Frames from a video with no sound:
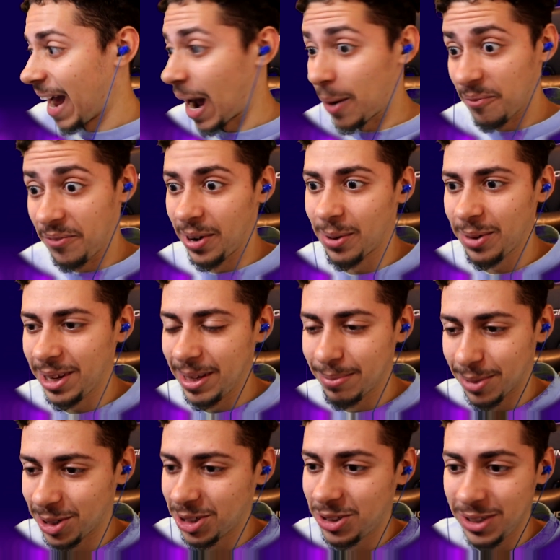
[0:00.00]
I'm very
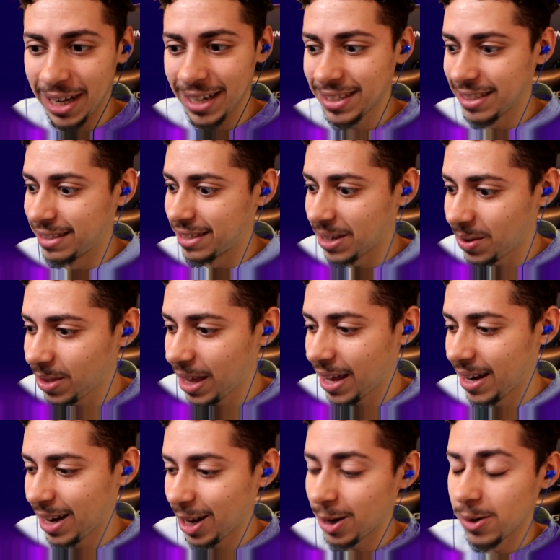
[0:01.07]
immersed. You guys can tell
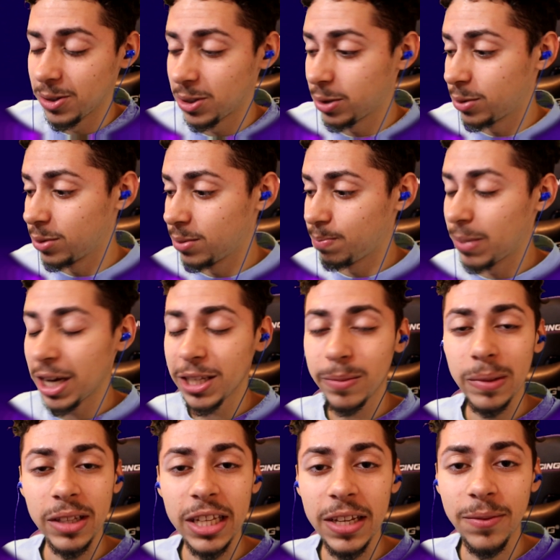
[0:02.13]
that now. So best
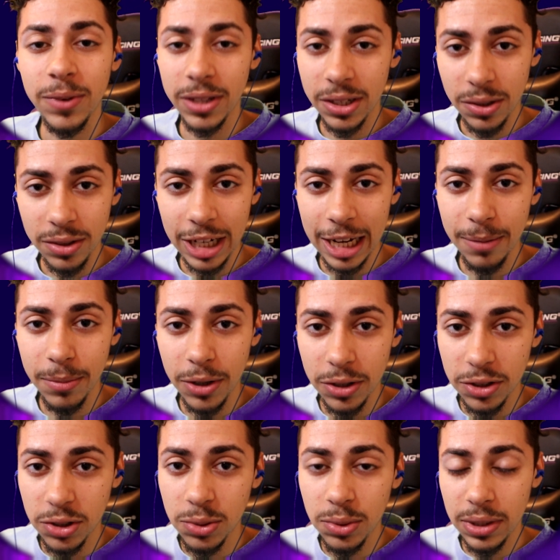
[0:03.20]
believe when Little
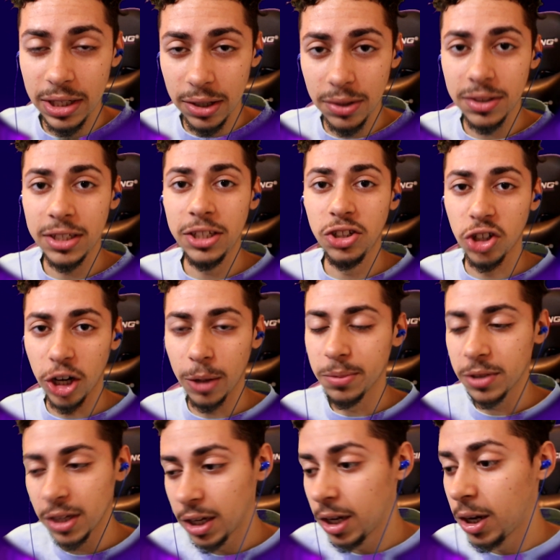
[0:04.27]
Nightmares 2 DLC
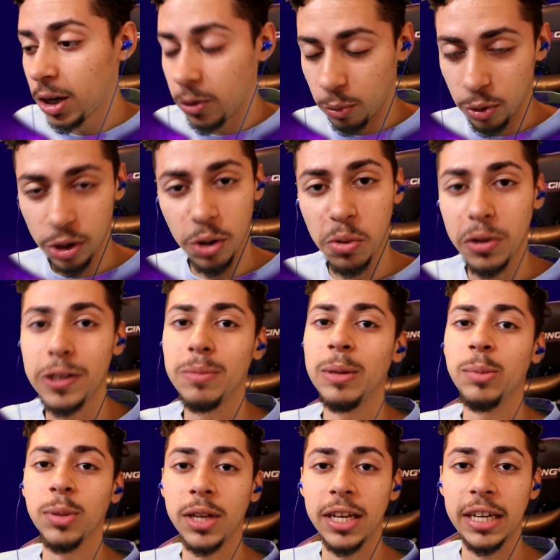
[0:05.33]
drops, we're going to
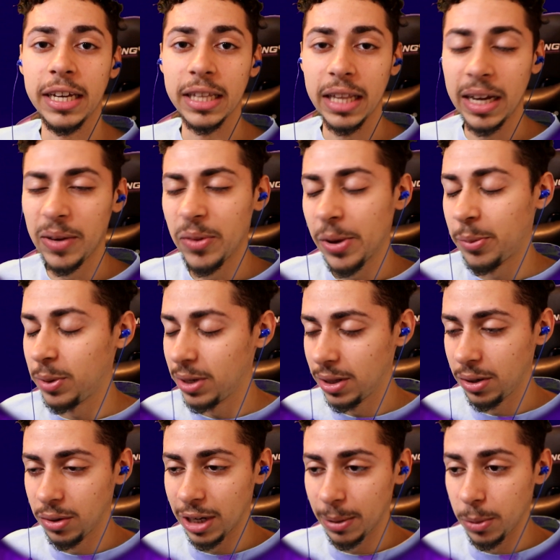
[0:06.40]
be playing it live like we did Little